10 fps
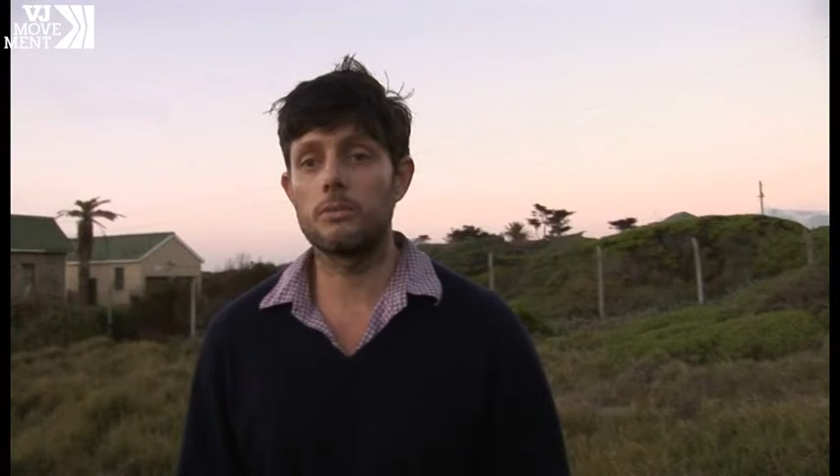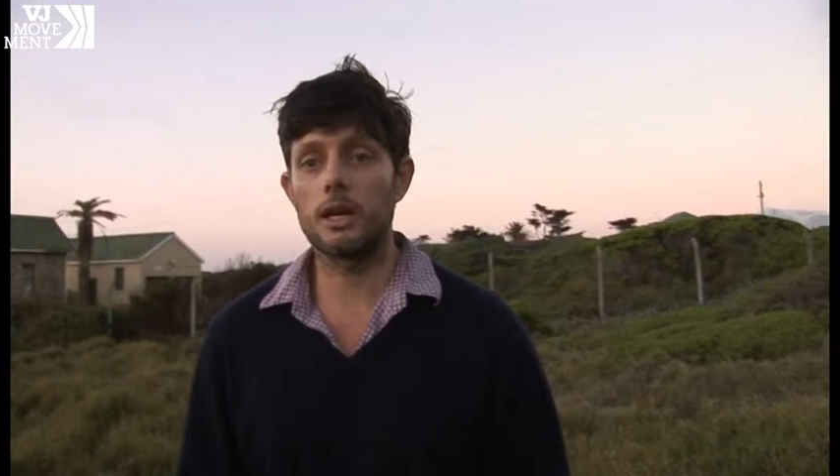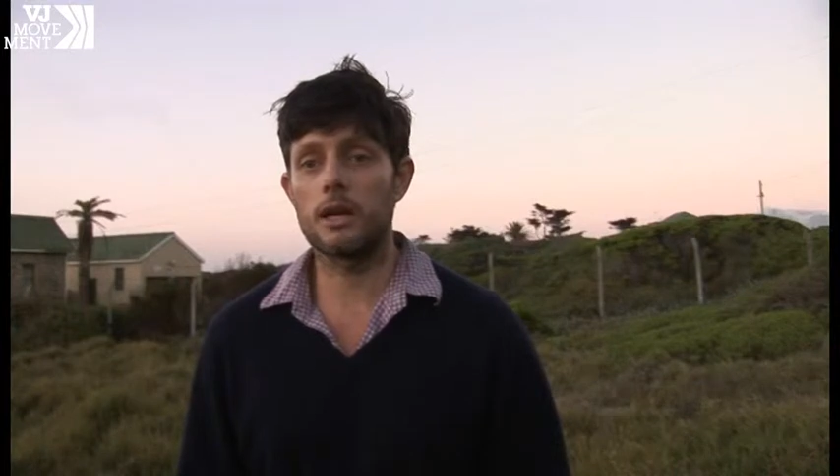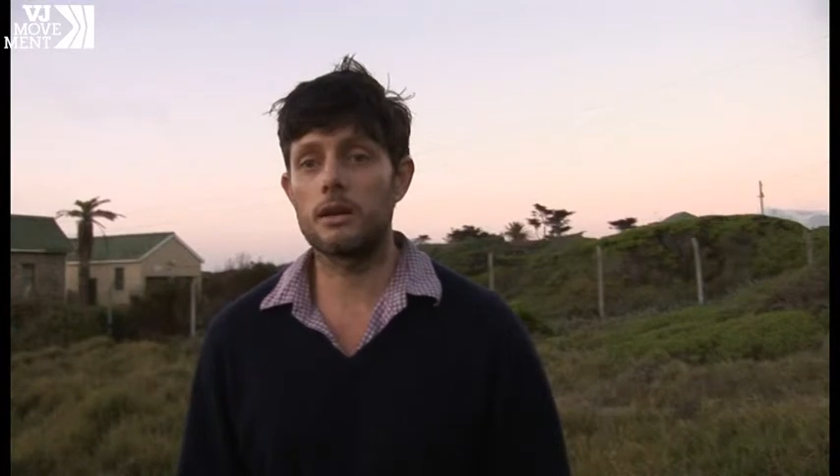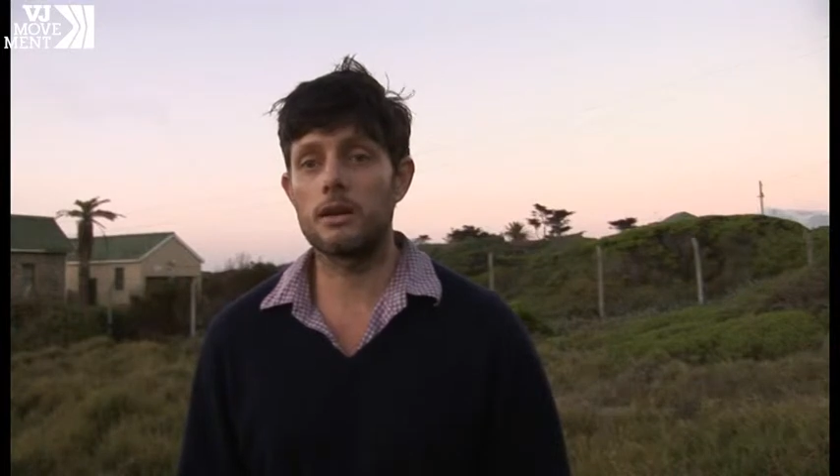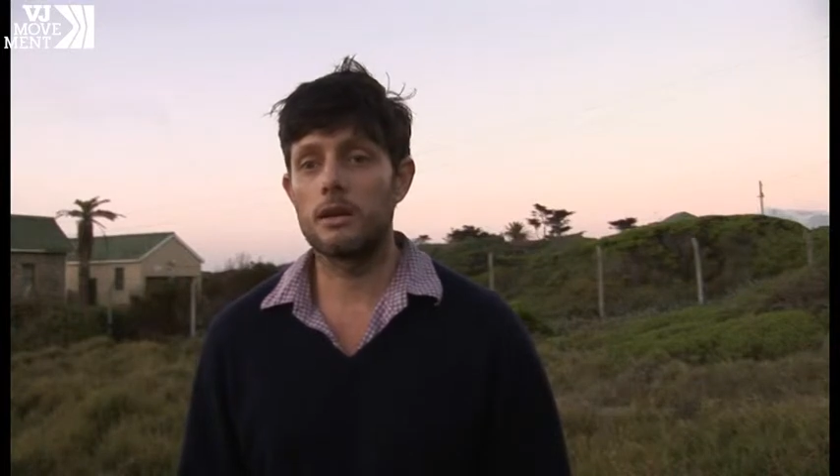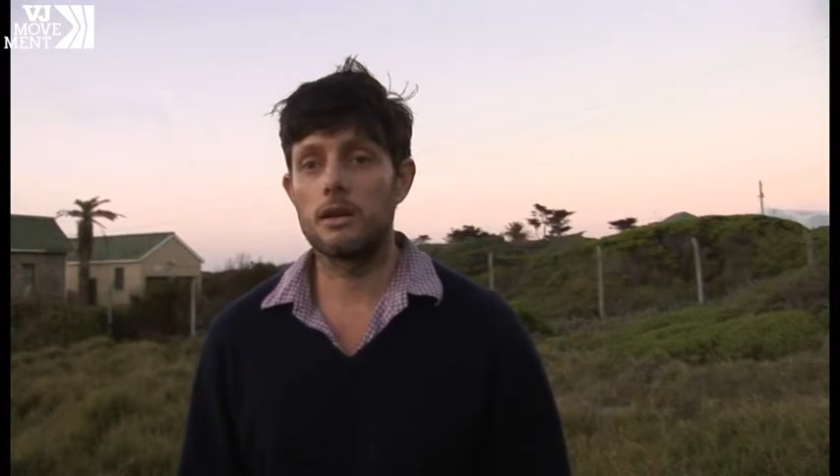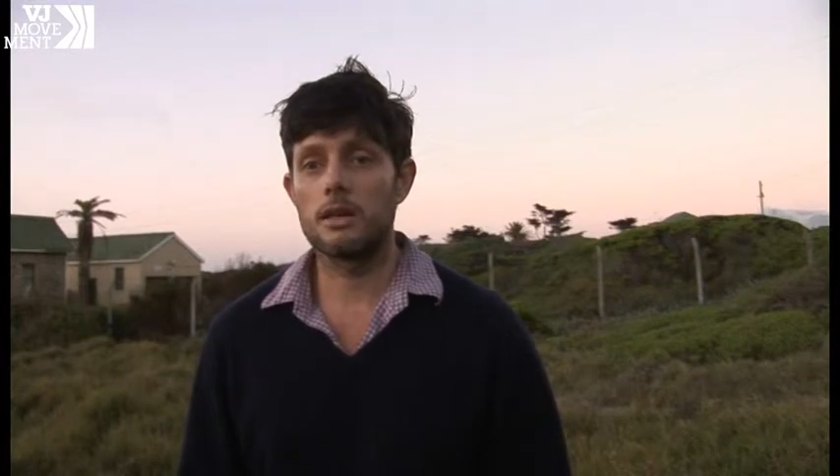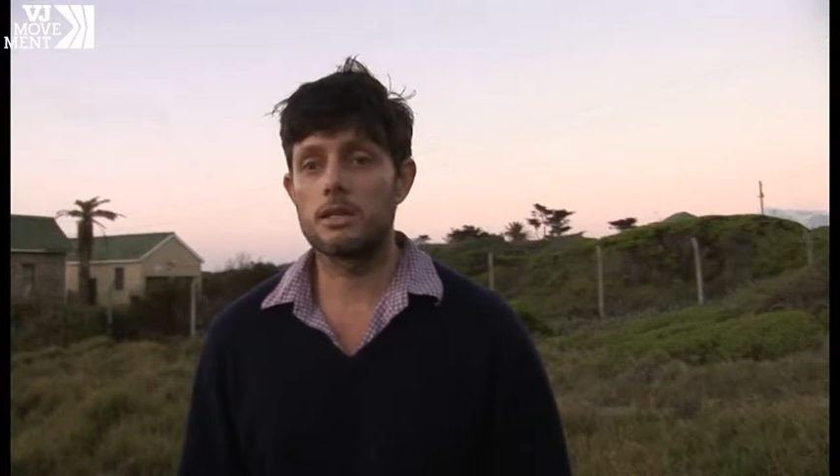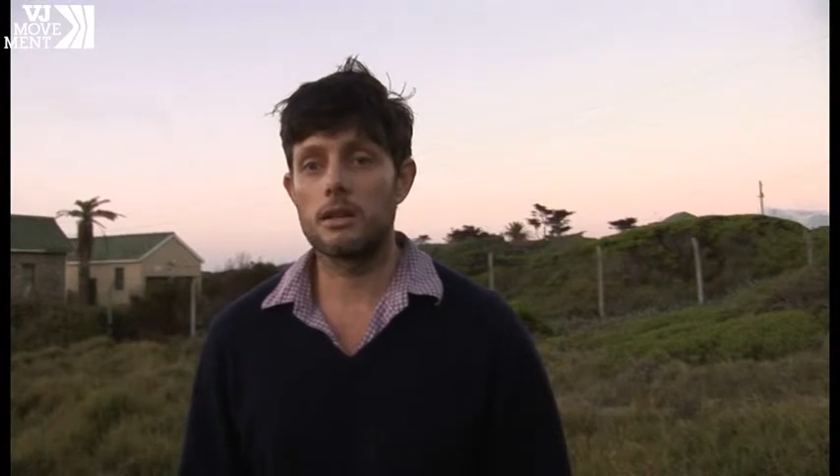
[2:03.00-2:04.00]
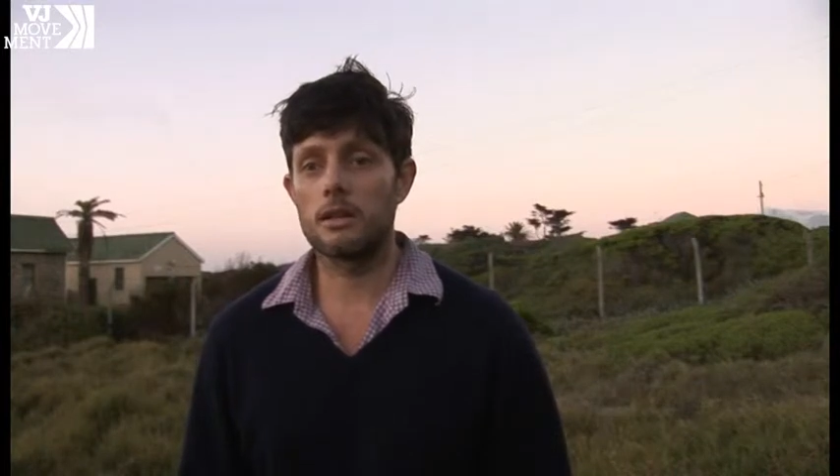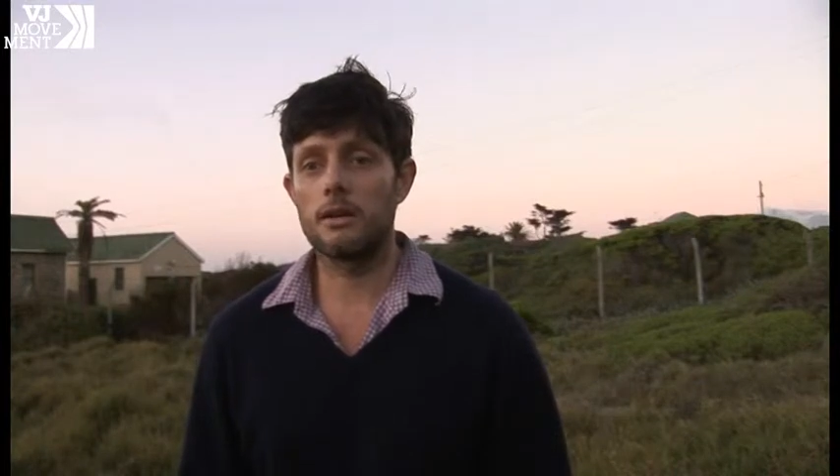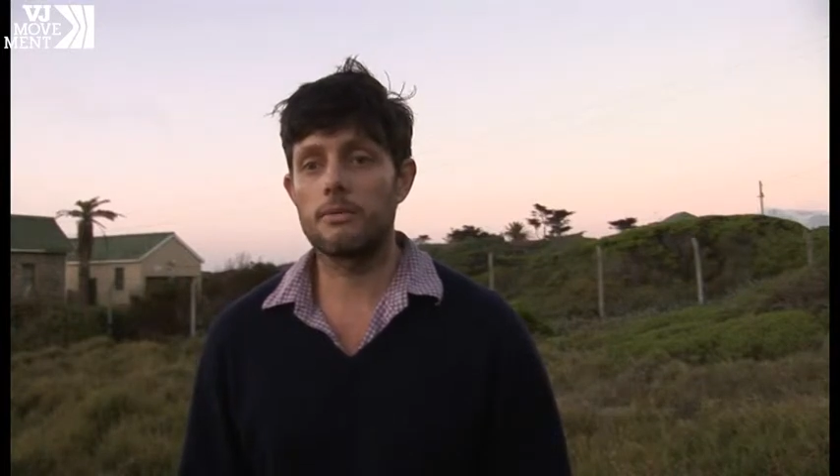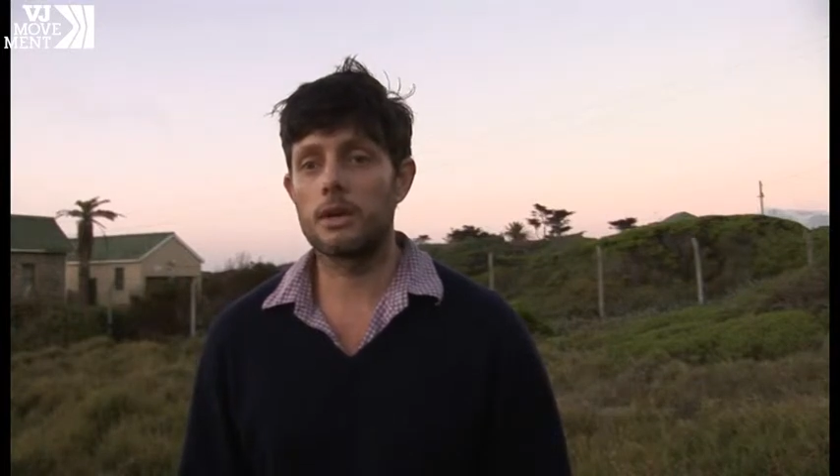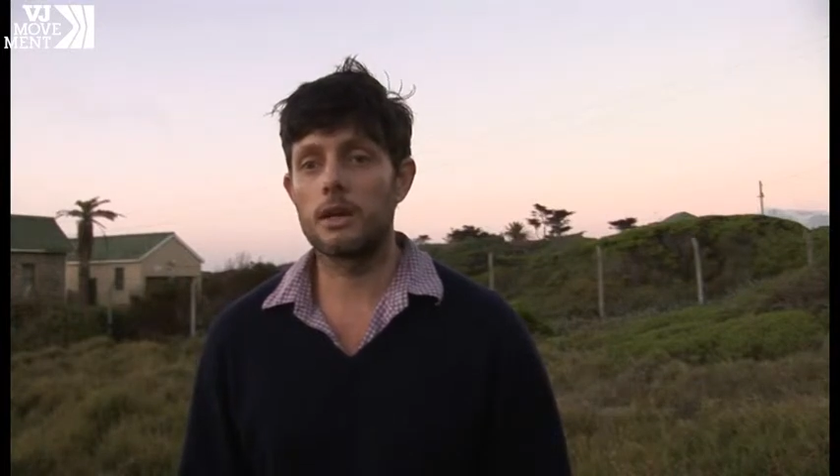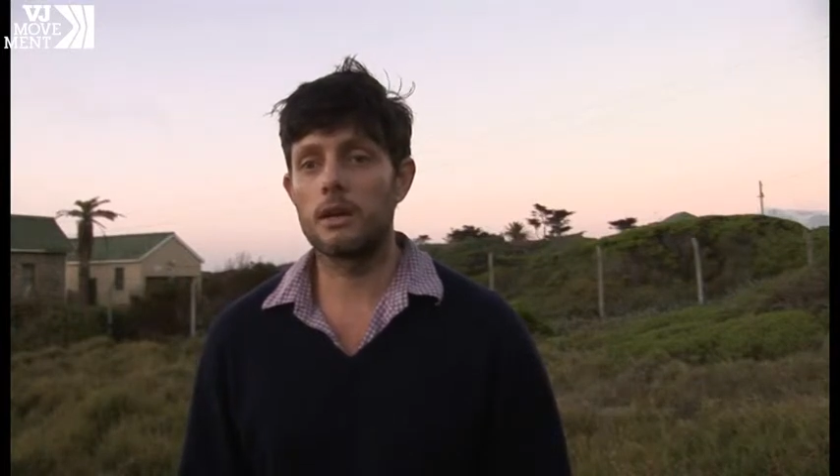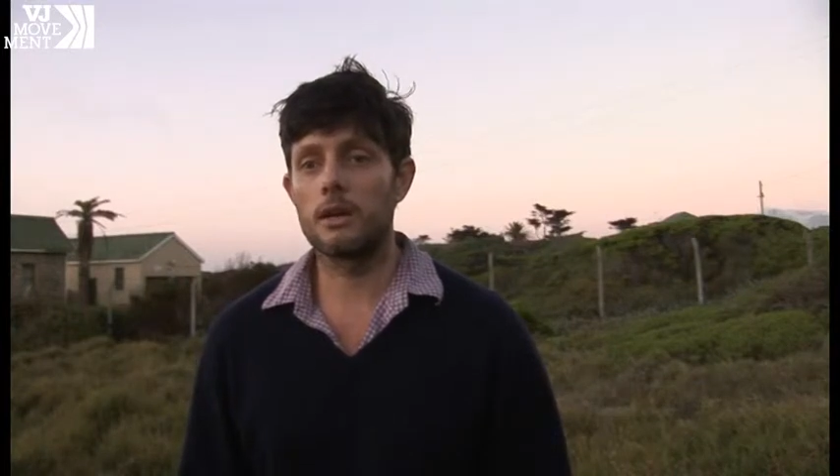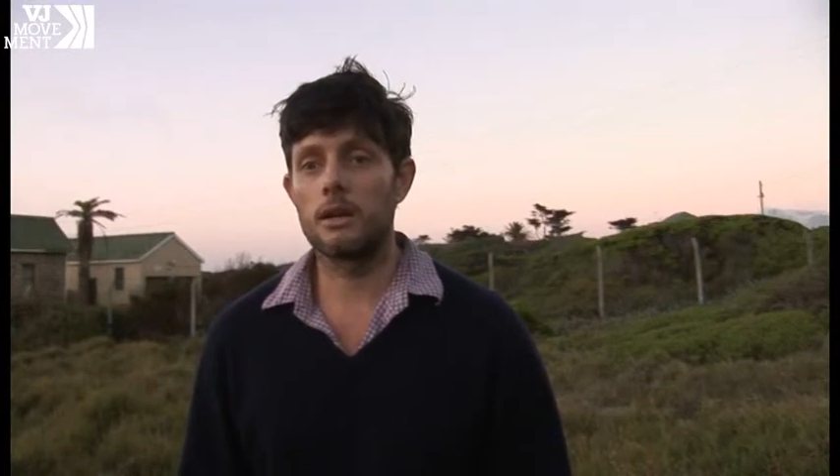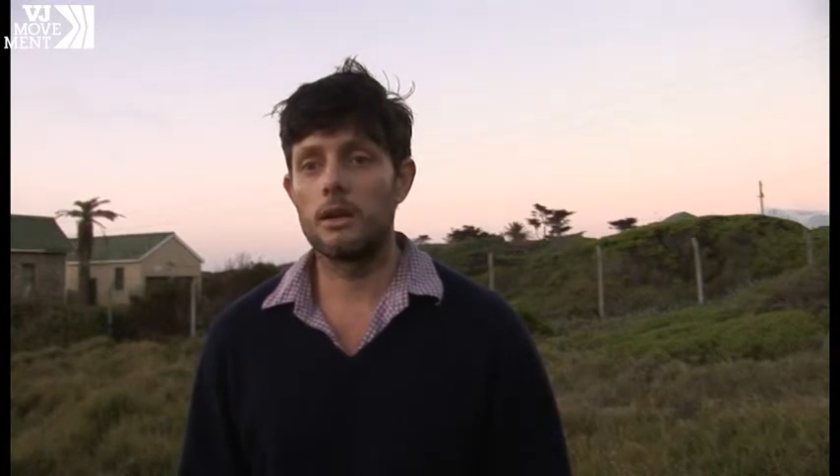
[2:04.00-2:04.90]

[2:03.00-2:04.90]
make Southern Africa